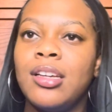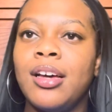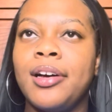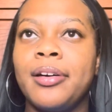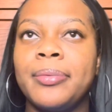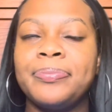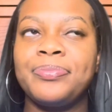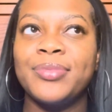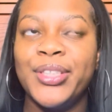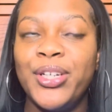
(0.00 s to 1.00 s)
saying?
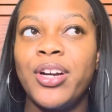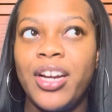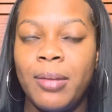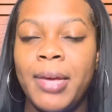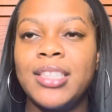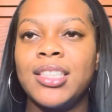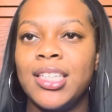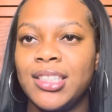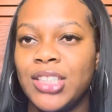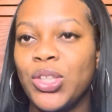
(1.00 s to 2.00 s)
Um, do your hair
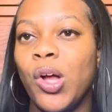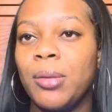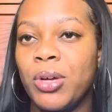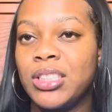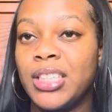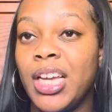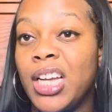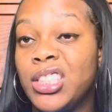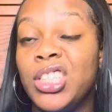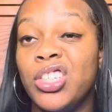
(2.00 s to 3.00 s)
maintenance. That's all I'm gonna
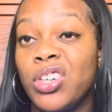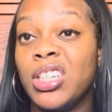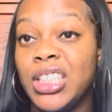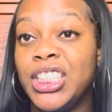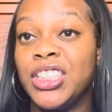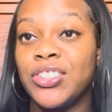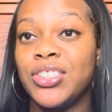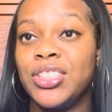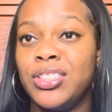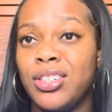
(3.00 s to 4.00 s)
say to your
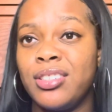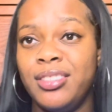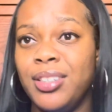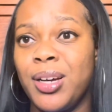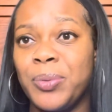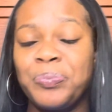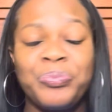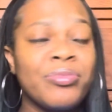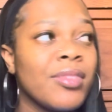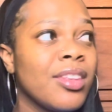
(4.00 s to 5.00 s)
leisure. You
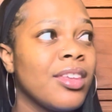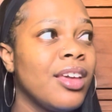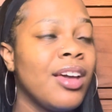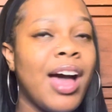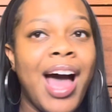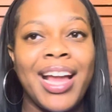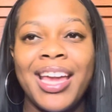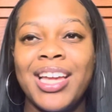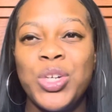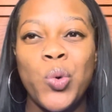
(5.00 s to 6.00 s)
know, I
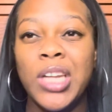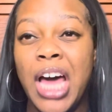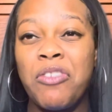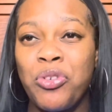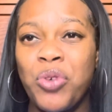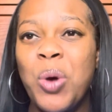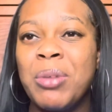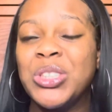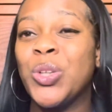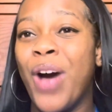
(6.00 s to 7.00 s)
can't do a lot of
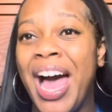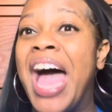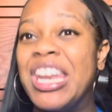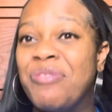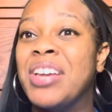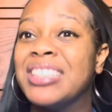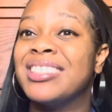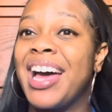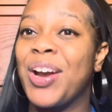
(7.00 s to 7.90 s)
aroma, so I had to fix that,